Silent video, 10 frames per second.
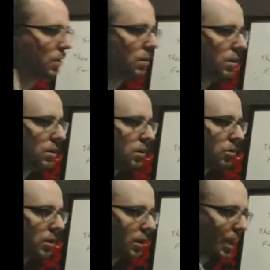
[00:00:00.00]
So
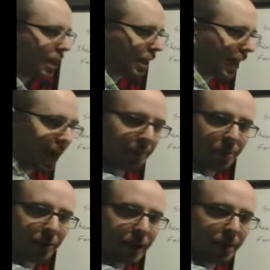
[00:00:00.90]
then capital
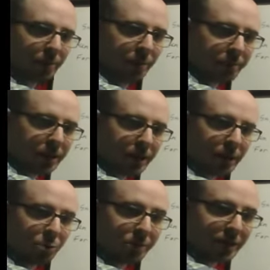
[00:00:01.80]
M, Bn will
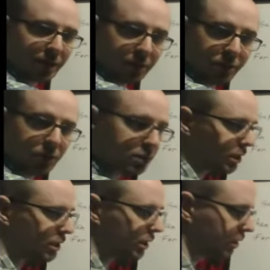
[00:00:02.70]
be a convergent
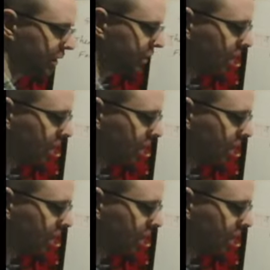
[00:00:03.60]
series.